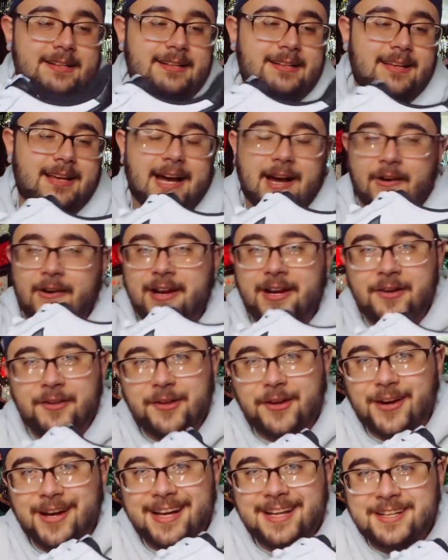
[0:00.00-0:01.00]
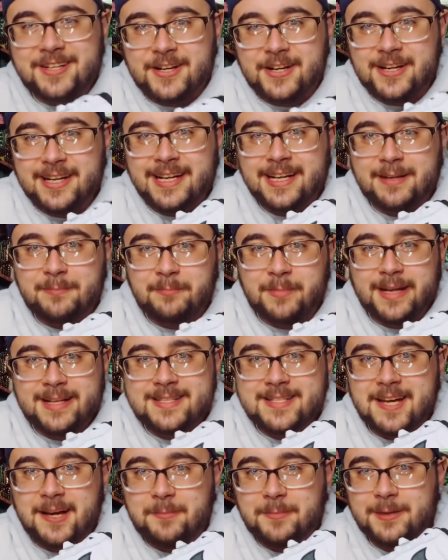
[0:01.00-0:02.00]
I already know they're gonna get dirty and
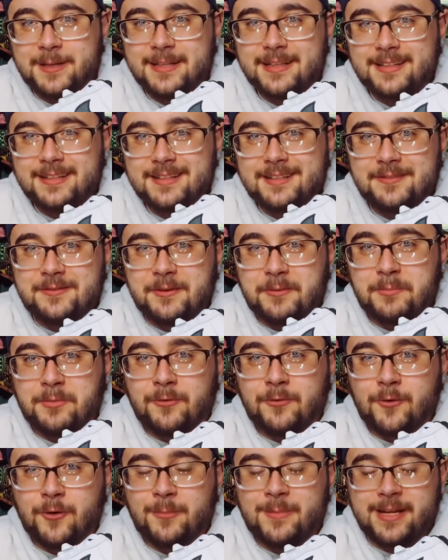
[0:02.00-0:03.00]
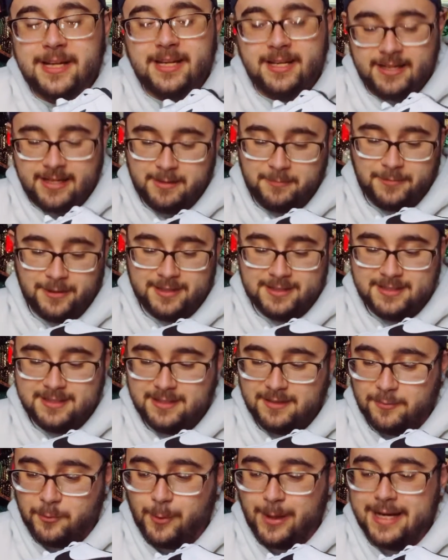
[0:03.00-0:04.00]
bent up from performing in, and plus
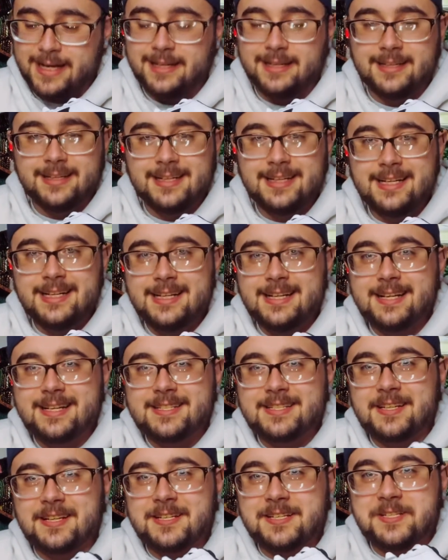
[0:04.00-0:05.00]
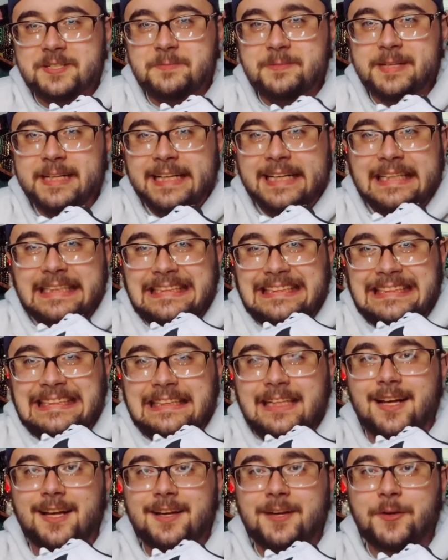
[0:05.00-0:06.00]
the white is gonna just be
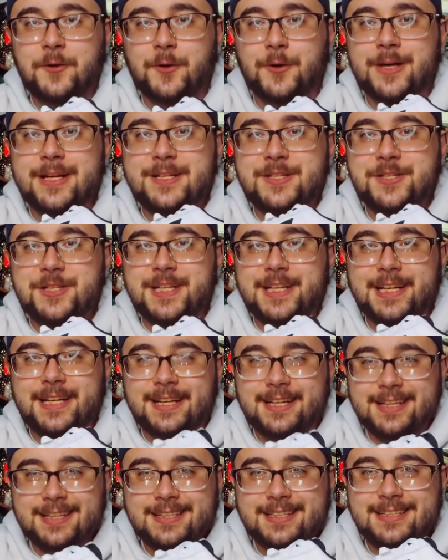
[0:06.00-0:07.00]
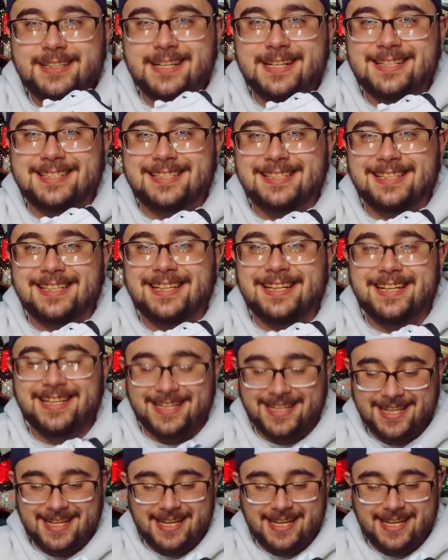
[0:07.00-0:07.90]
cringy to see.